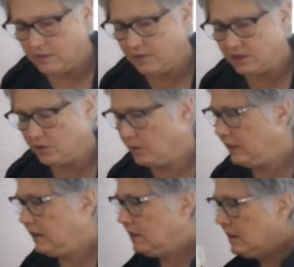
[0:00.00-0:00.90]
If it's
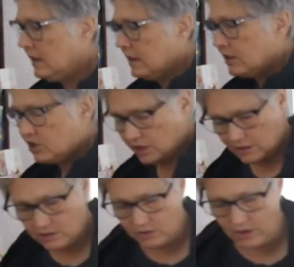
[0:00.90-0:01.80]
green, the
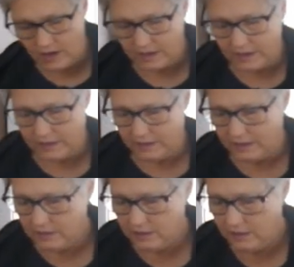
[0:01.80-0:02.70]
chickens are not getting it,
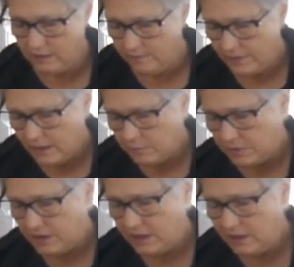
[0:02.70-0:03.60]
but
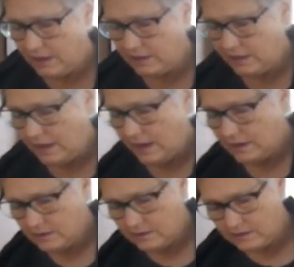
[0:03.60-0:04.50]
they can get the
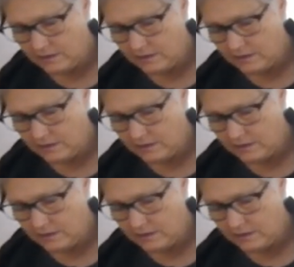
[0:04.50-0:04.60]
ends.